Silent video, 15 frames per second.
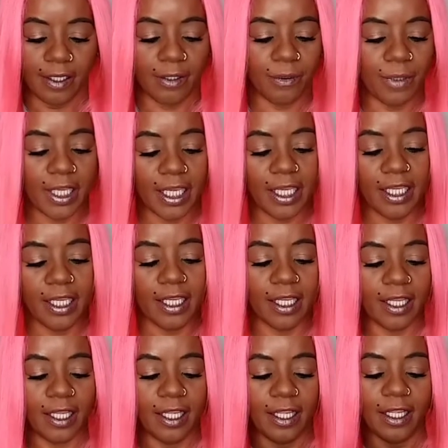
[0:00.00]
Okay,
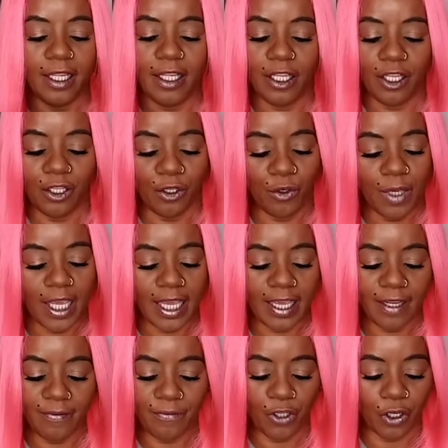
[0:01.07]
you
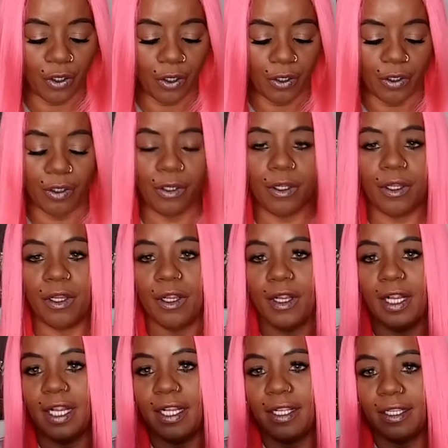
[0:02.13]
have your
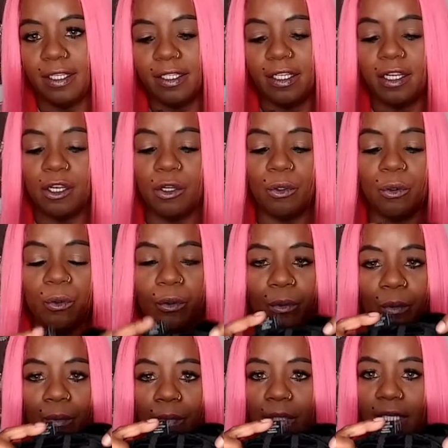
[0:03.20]

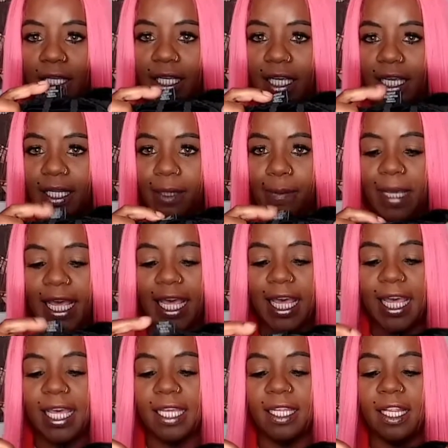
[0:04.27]
comb in the
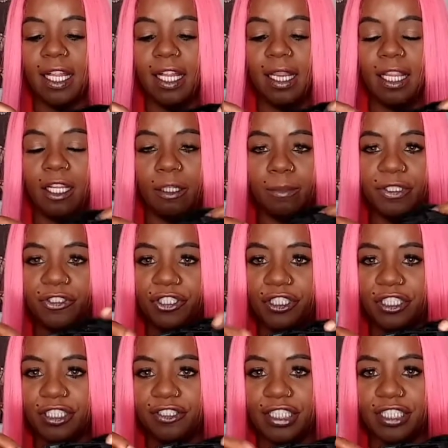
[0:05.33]
back along with
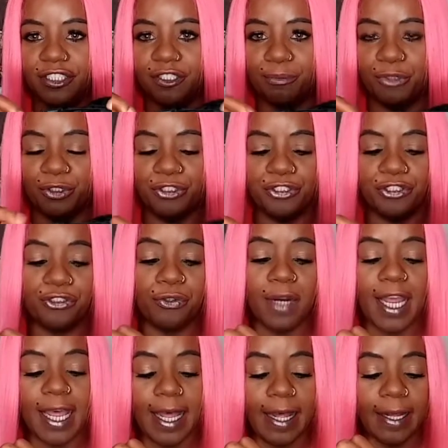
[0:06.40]
your adjustable
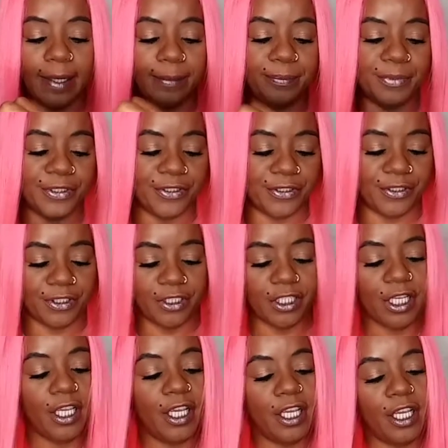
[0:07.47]
straps
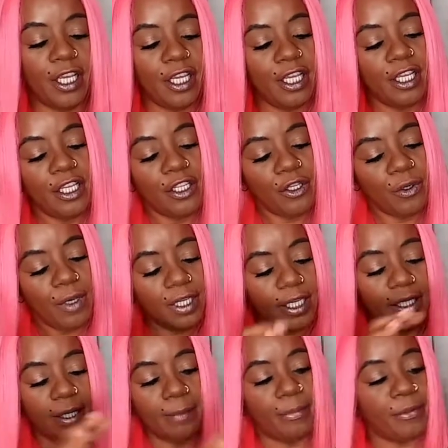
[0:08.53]
you
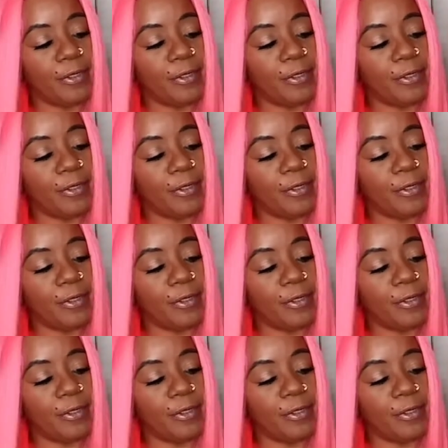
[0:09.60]
have a